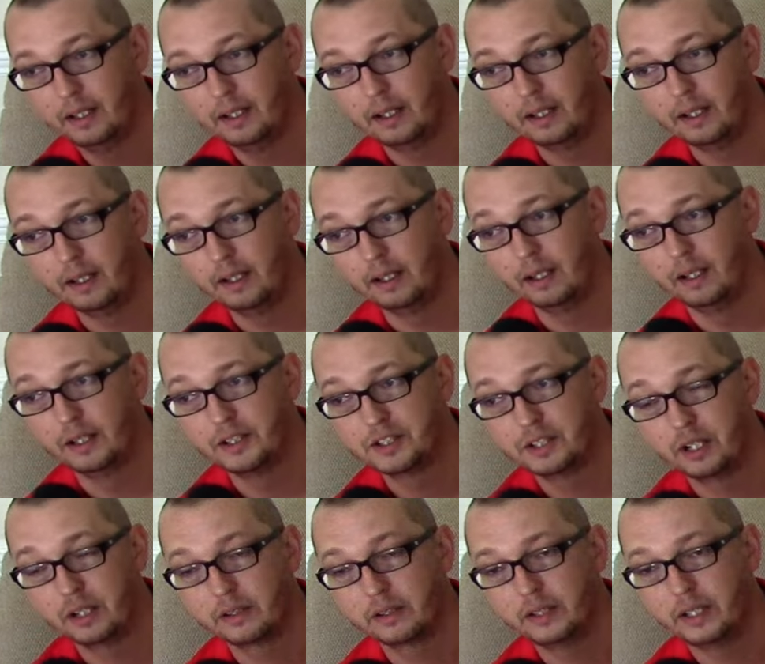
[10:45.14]
it's
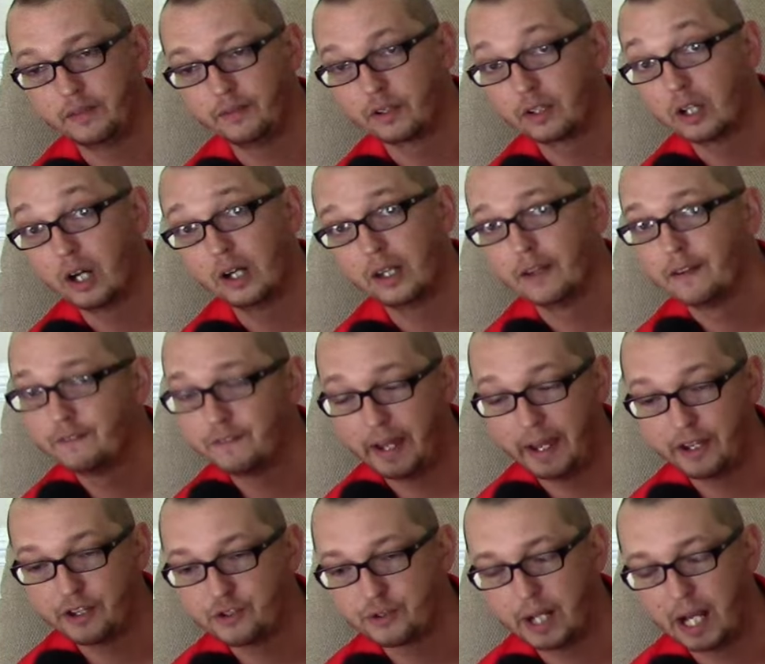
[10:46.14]
hard to even call it
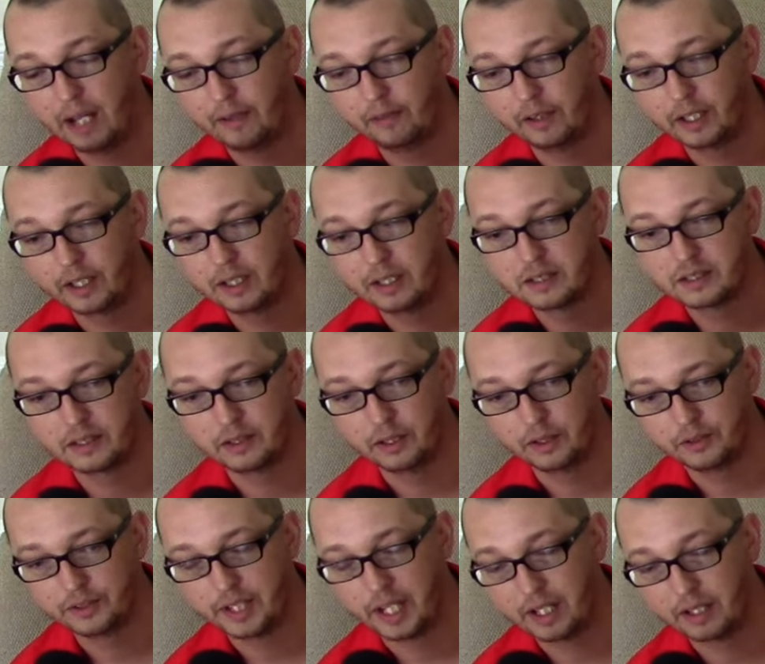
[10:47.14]
fast traveling because
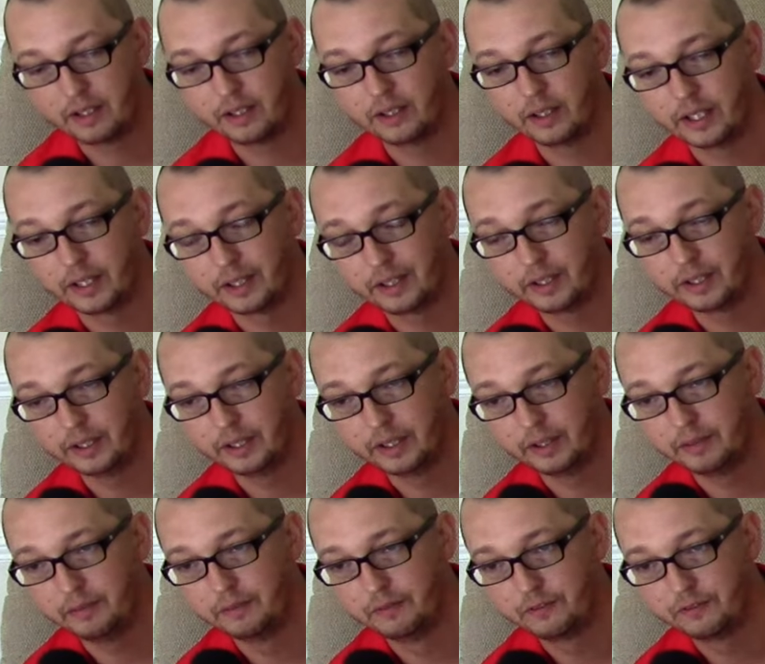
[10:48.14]
it'll take you like a
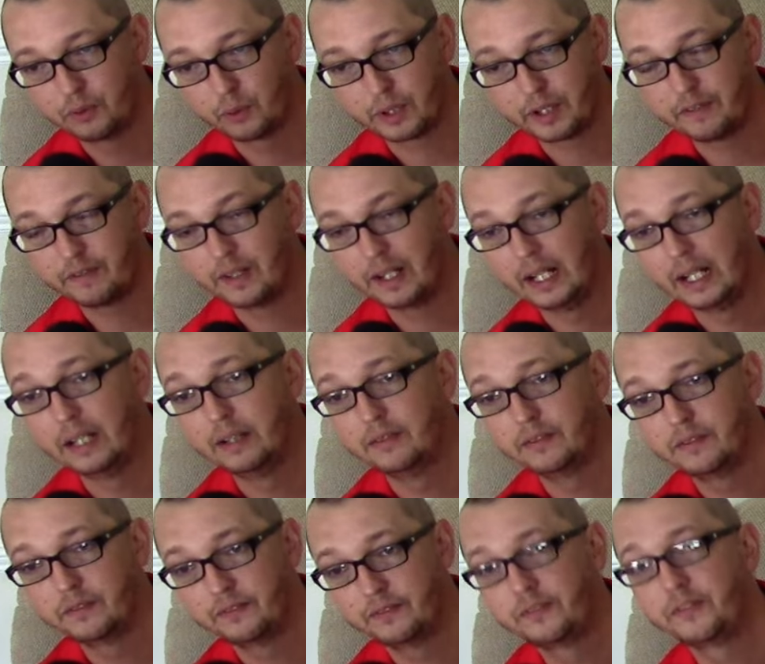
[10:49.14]
good
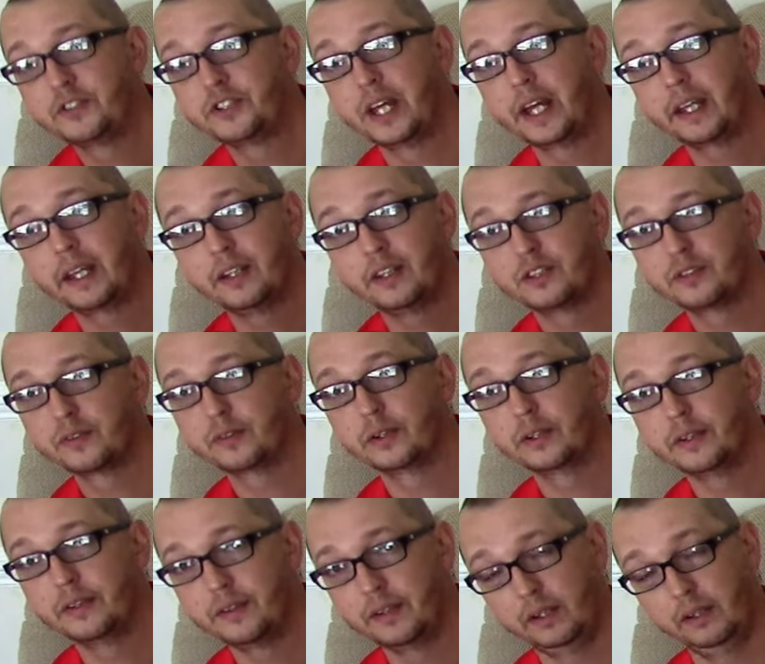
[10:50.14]
45 seconds
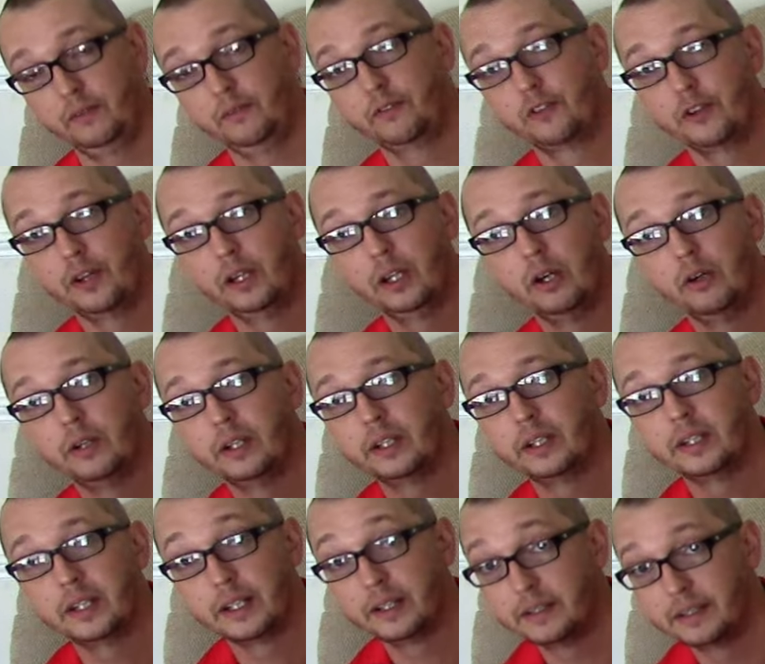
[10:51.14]
for the loading
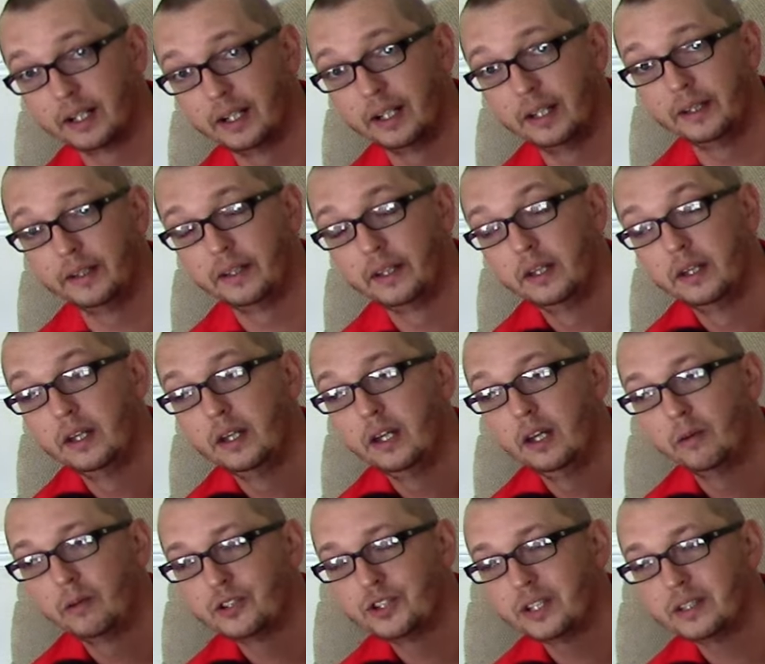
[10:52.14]
to get done,
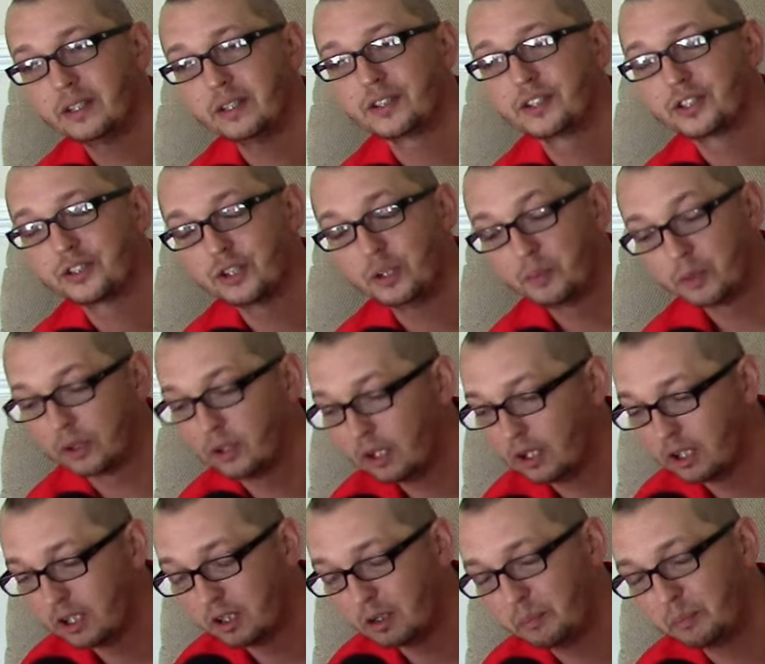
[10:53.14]
which isn't super
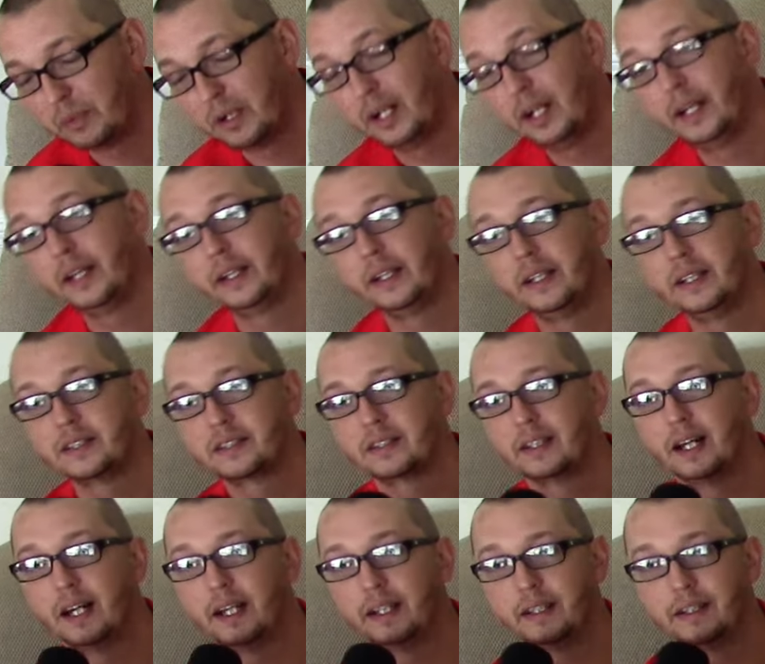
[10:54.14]
long, but it's
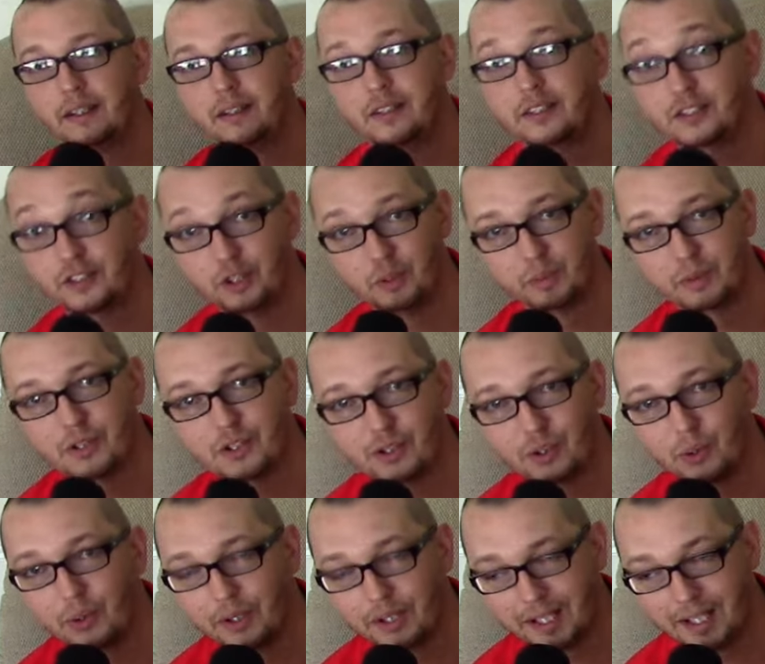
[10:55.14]
not super
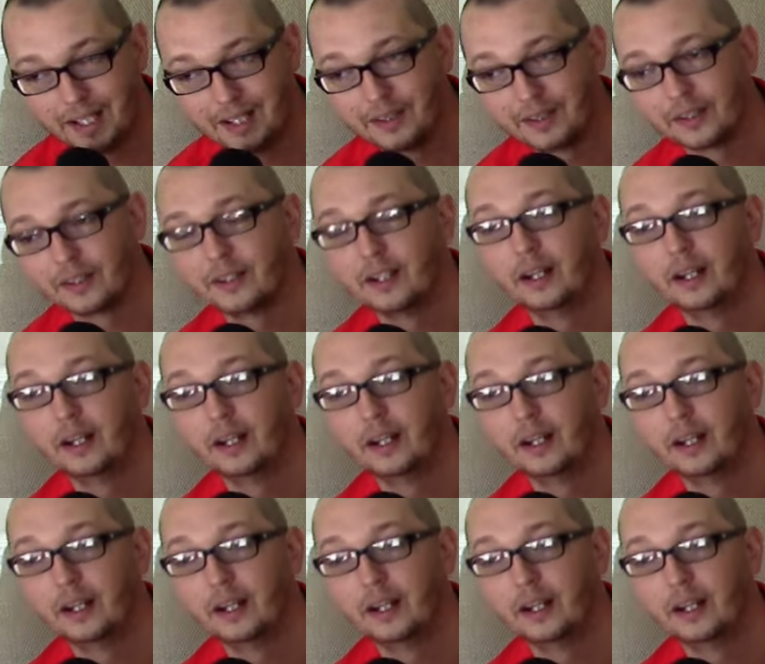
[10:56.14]
short either.